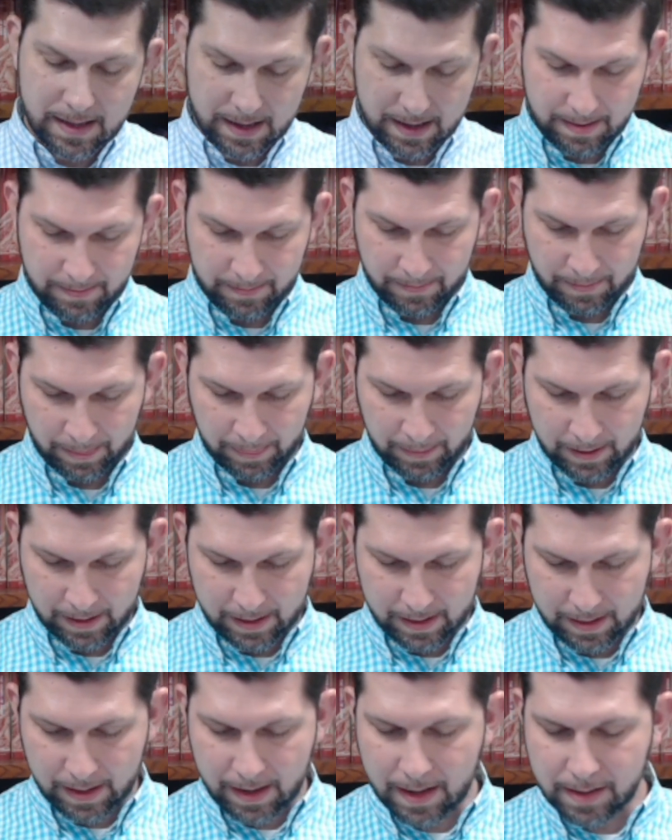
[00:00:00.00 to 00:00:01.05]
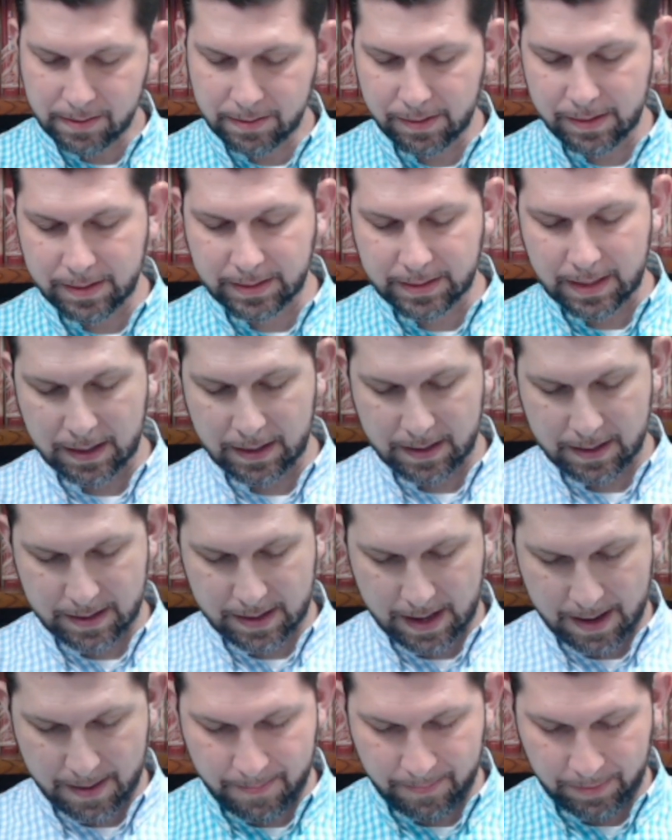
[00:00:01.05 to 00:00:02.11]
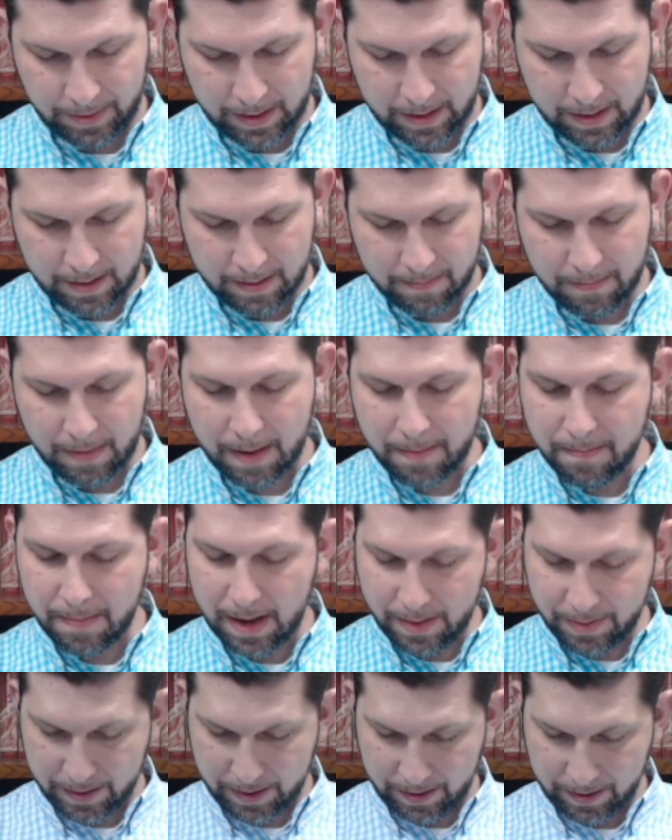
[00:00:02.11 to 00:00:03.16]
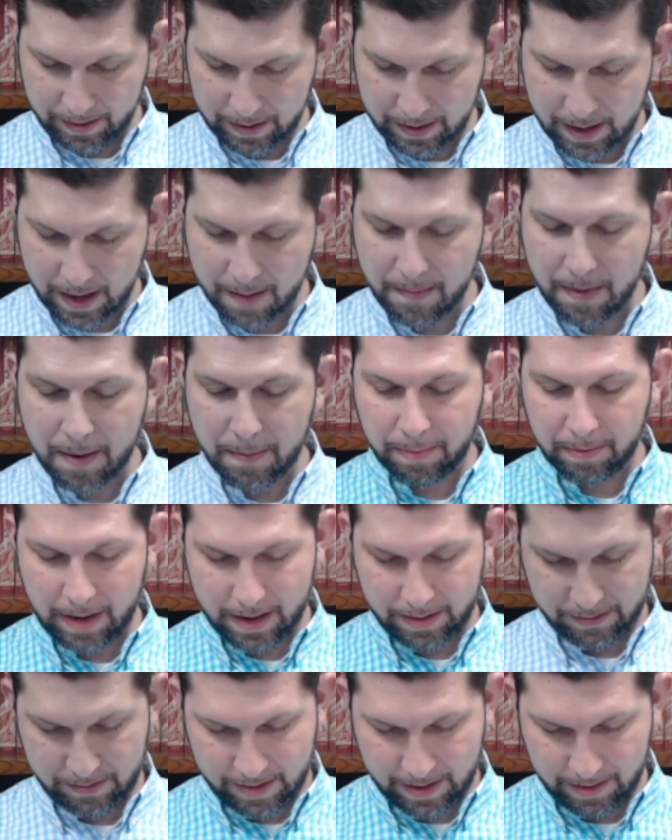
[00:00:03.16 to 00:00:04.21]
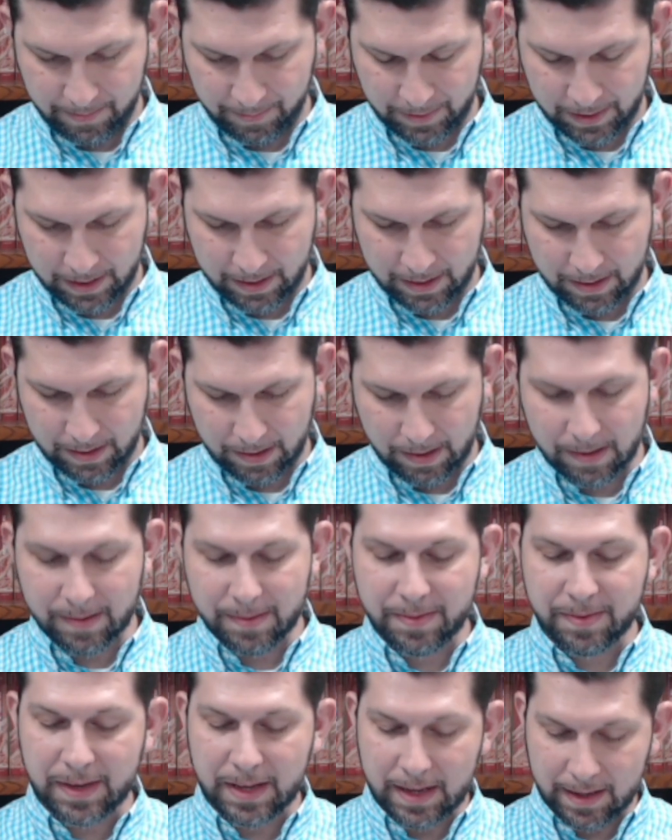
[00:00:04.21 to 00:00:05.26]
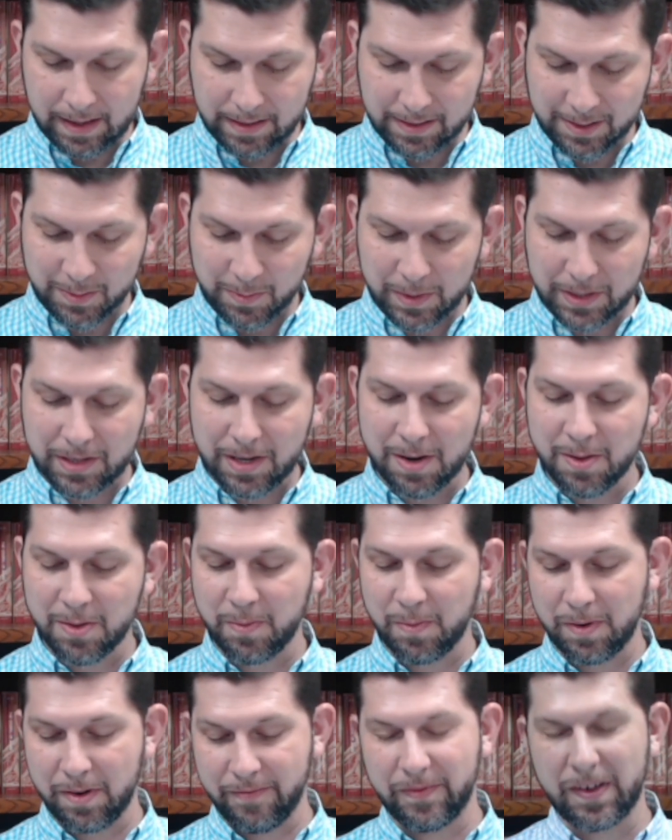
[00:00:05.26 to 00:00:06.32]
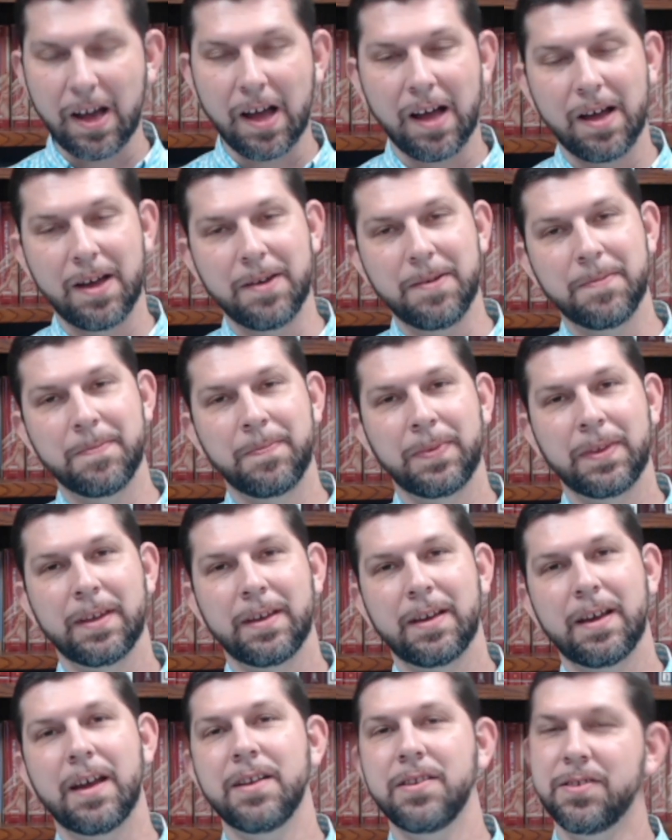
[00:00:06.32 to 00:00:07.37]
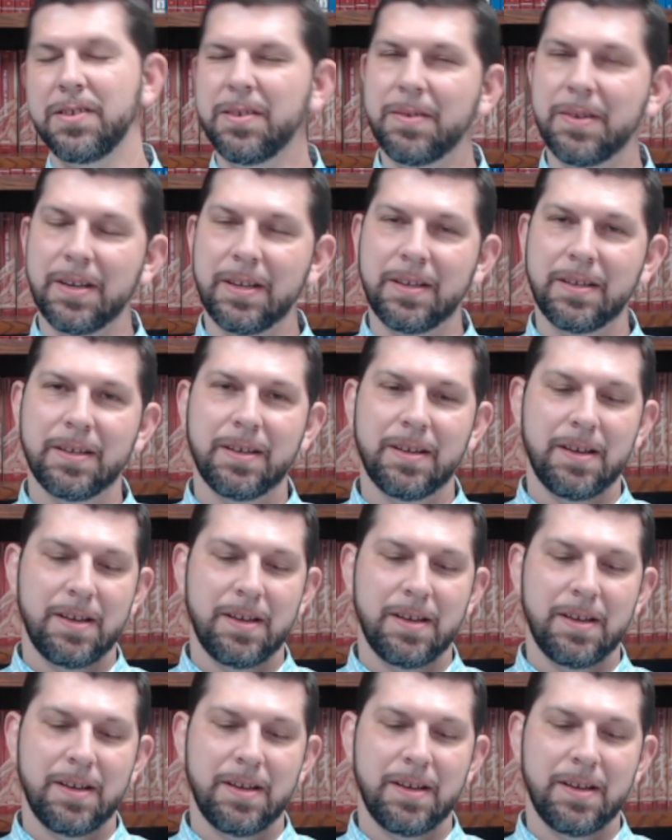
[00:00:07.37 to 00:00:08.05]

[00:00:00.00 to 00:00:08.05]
thee. He answered and said unto them, My mother and my brethren are these which hear the word of God and do it.